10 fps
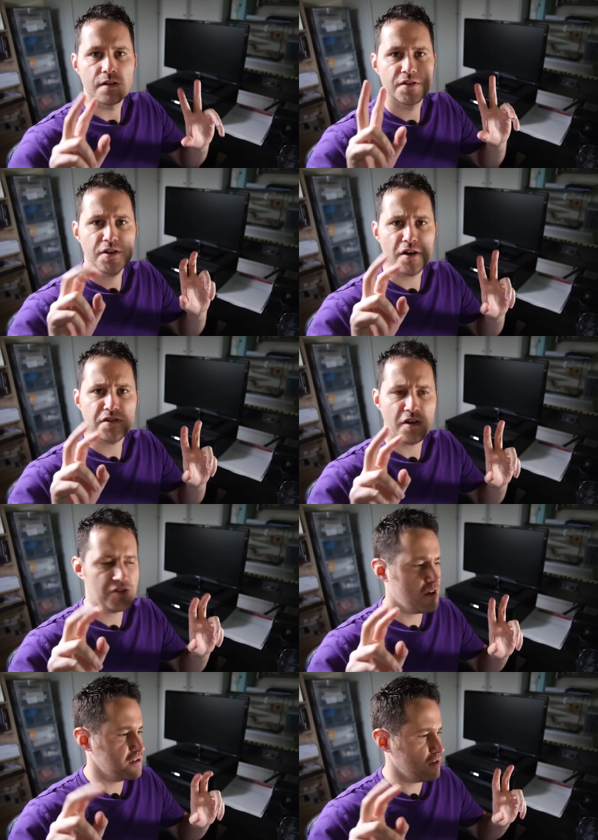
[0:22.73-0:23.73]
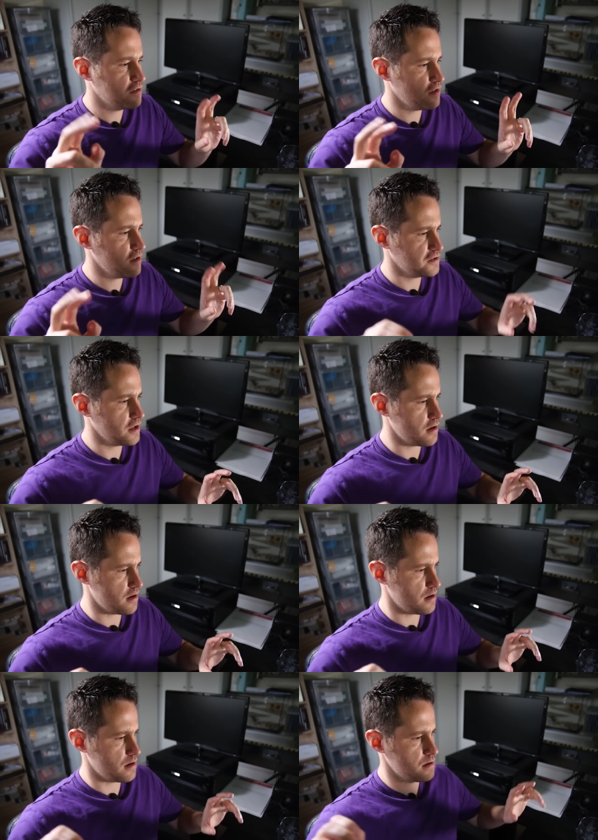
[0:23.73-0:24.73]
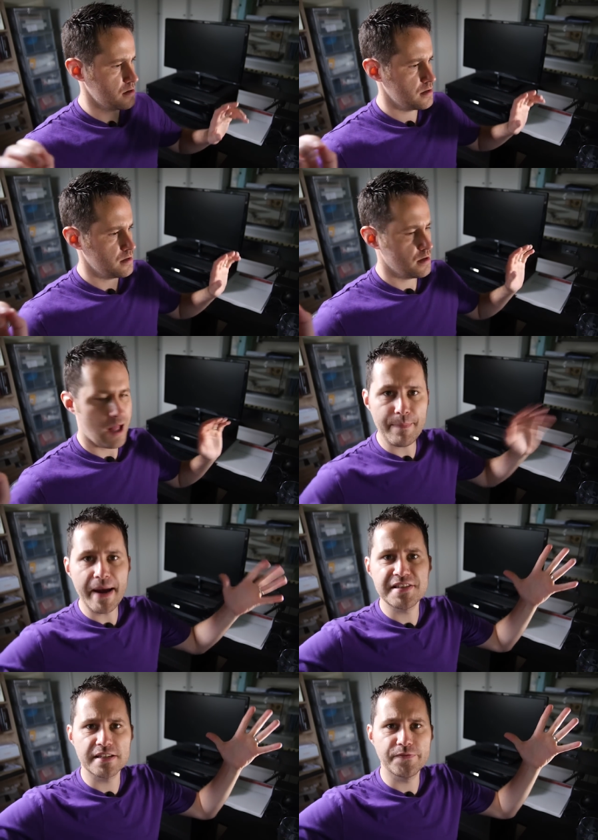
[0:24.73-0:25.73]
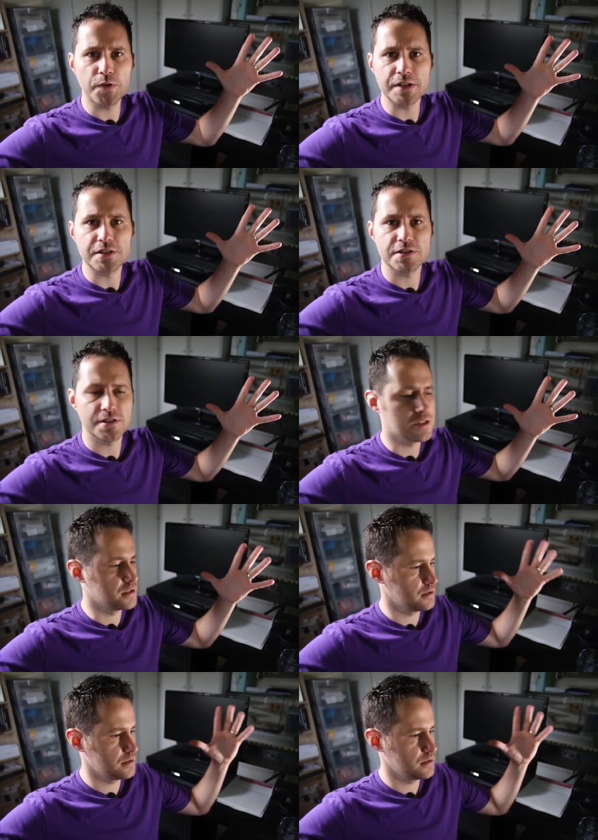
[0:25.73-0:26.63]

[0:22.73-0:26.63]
star star star star star star amazing voice.